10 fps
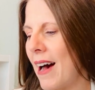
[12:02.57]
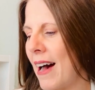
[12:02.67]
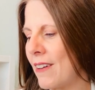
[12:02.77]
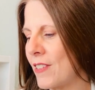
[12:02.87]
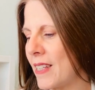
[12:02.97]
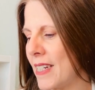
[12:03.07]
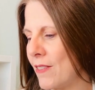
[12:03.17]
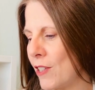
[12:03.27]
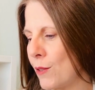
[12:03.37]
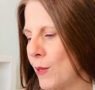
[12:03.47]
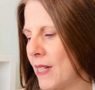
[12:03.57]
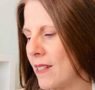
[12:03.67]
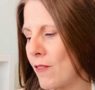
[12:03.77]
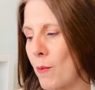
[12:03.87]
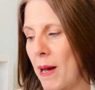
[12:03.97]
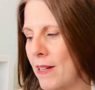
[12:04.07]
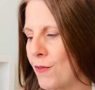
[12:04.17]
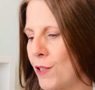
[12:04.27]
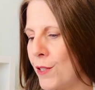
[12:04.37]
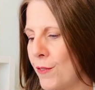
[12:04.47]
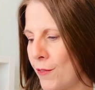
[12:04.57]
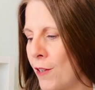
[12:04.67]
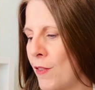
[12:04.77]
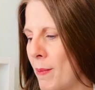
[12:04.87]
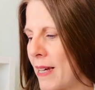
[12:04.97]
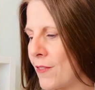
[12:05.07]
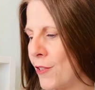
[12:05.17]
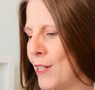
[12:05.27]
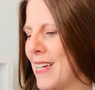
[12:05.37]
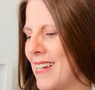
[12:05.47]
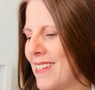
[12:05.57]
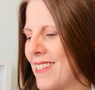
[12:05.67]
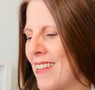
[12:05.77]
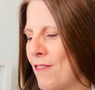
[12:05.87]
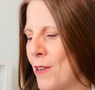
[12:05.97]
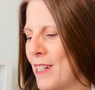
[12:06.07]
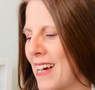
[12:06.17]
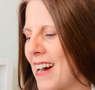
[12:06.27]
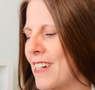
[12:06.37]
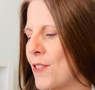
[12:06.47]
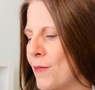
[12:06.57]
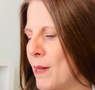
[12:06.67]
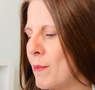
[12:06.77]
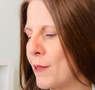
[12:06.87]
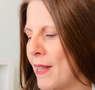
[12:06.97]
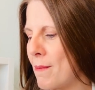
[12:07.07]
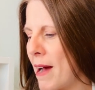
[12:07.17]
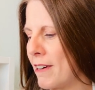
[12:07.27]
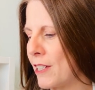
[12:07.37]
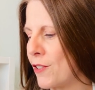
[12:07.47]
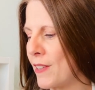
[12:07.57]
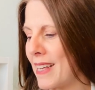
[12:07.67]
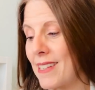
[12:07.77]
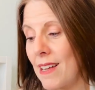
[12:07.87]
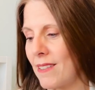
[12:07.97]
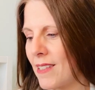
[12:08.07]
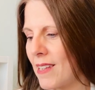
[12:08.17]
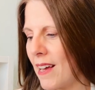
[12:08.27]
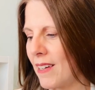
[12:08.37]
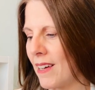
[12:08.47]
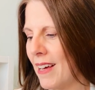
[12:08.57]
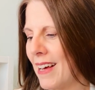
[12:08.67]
After the difficulties of the past few years, they've worked hard to rebuild their marriage for their son's sake.